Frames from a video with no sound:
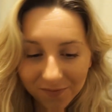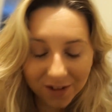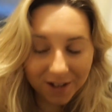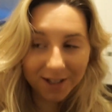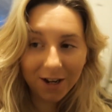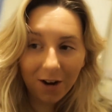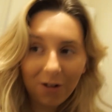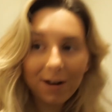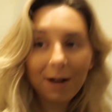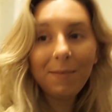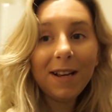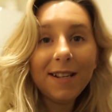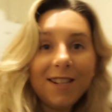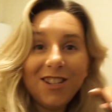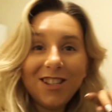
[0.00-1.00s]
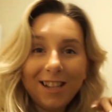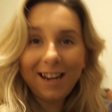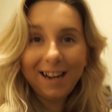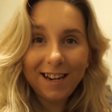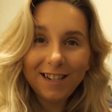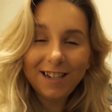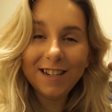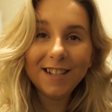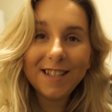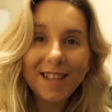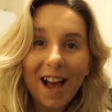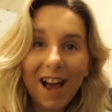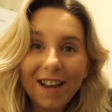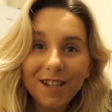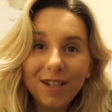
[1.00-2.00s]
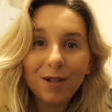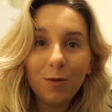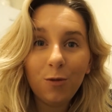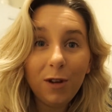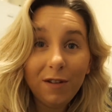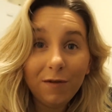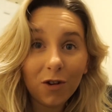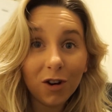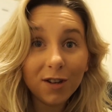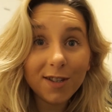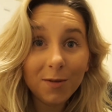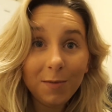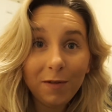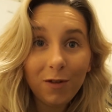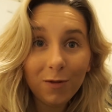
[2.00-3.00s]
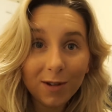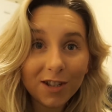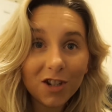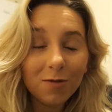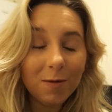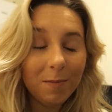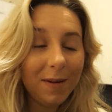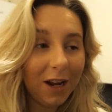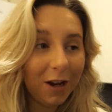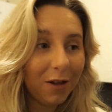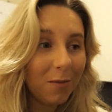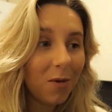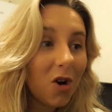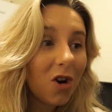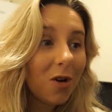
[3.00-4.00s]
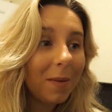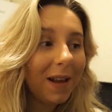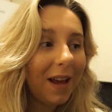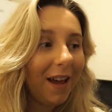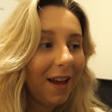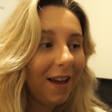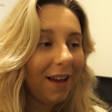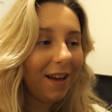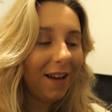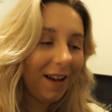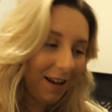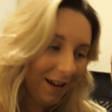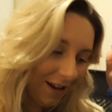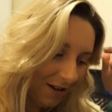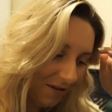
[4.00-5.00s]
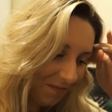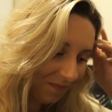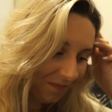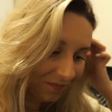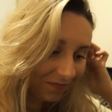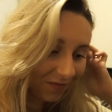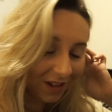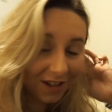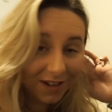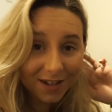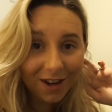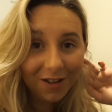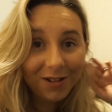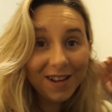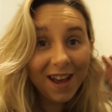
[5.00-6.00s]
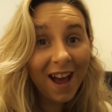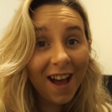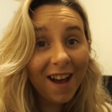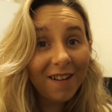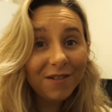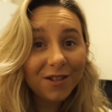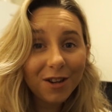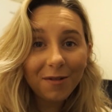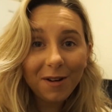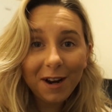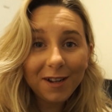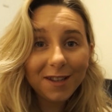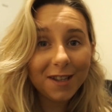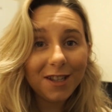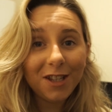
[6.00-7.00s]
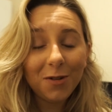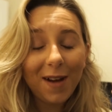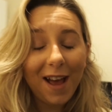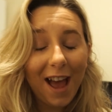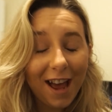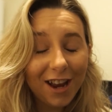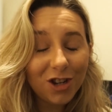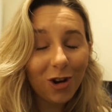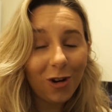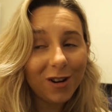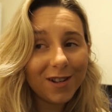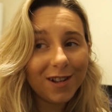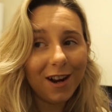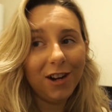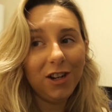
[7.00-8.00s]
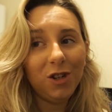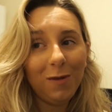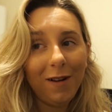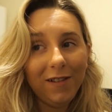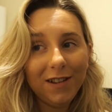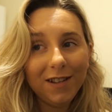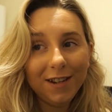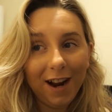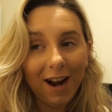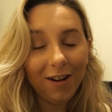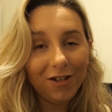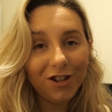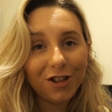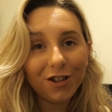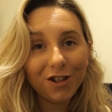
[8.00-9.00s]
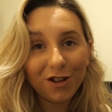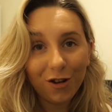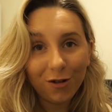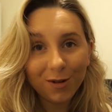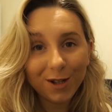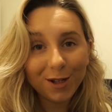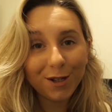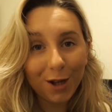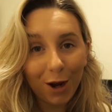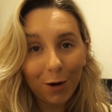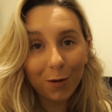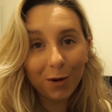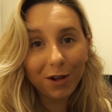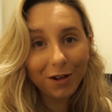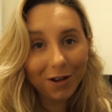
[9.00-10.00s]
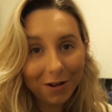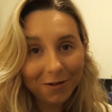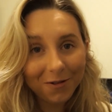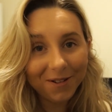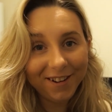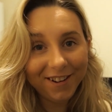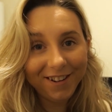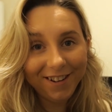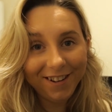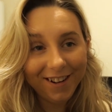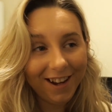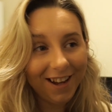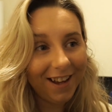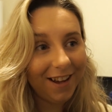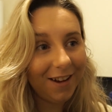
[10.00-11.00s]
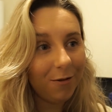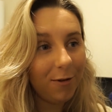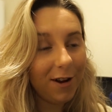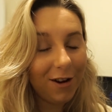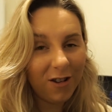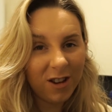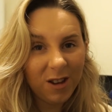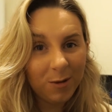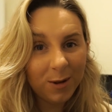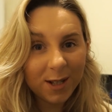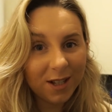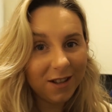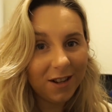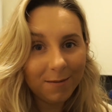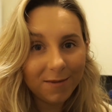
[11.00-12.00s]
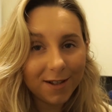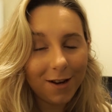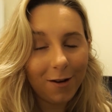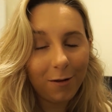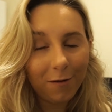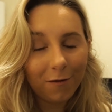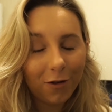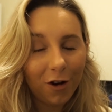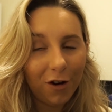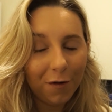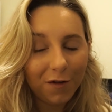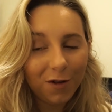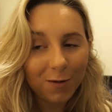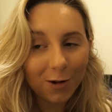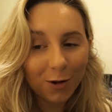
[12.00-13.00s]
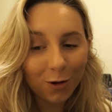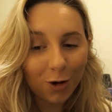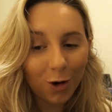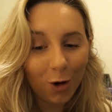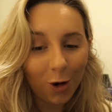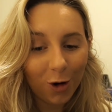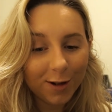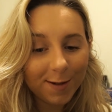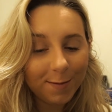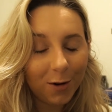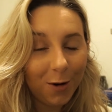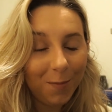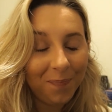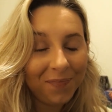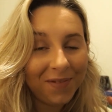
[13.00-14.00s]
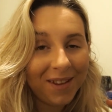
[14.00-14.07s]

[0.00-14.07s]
So I messaged the lady and said, we've got some if you want to come and pick them up. So yeah, I've donated to a hedgehog sanctuary today, which I thought was so cute, and we're not using them, so they've gone off to a good cause. But